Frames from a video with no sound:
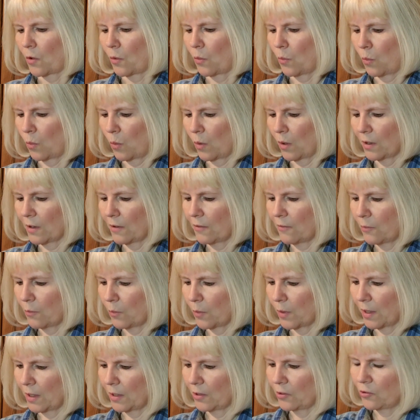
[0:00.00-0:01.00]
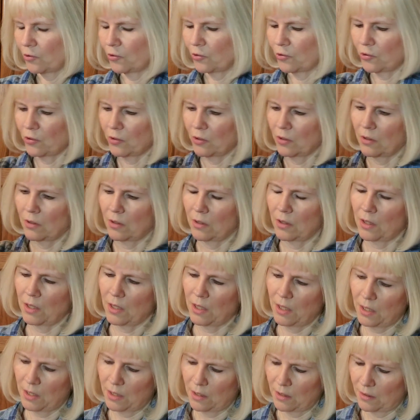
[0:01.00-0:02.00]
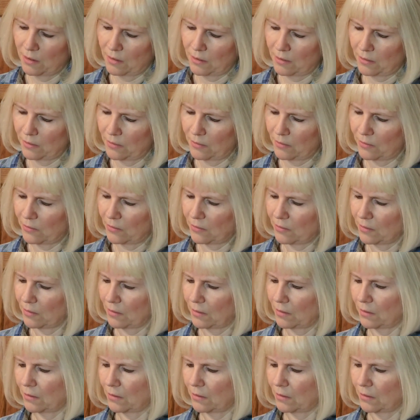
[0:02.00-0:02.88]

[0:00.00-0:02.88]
One of which is,